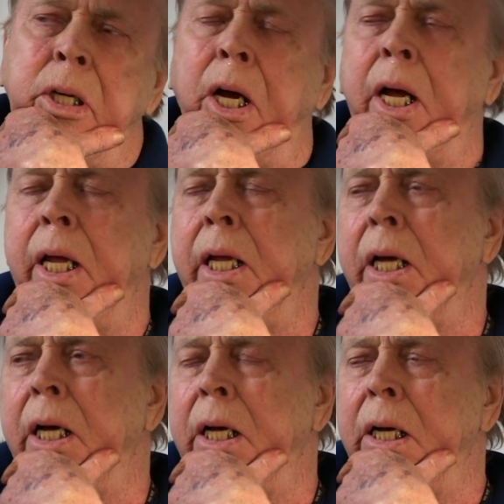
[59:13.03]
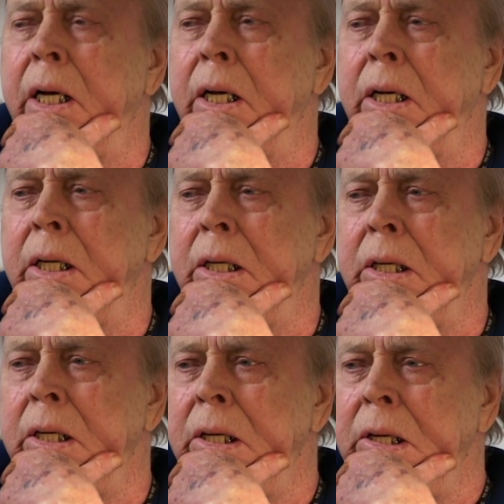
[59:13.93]
I, uh,
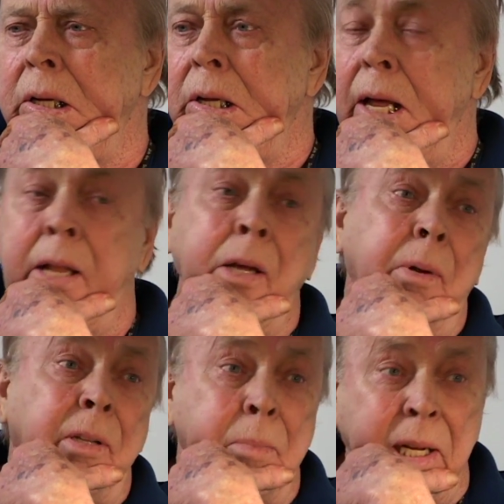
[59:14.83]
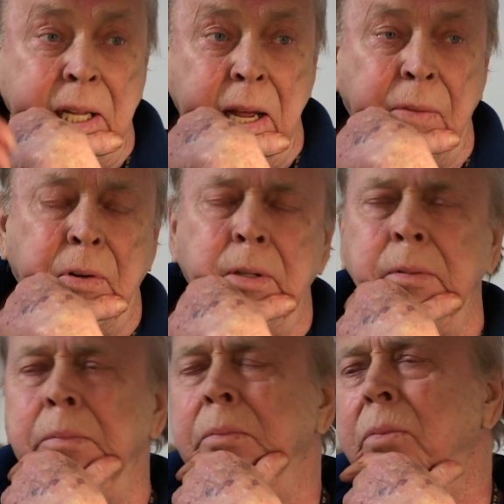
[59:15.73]
uh I think we have to make the effort
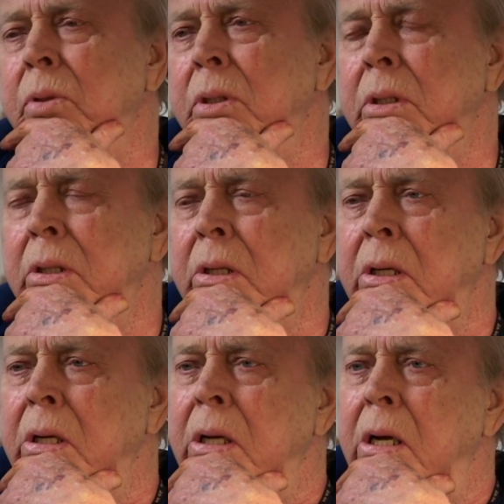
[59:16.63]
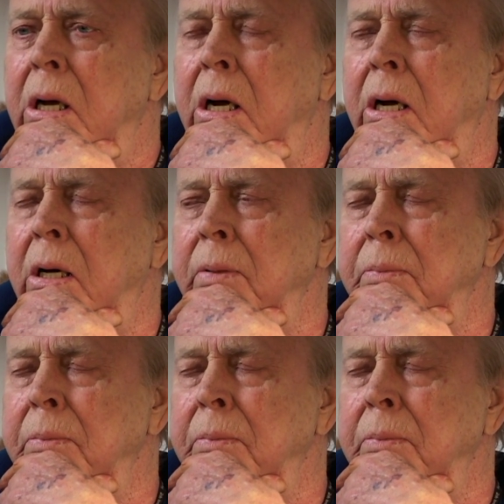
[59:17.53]
uh,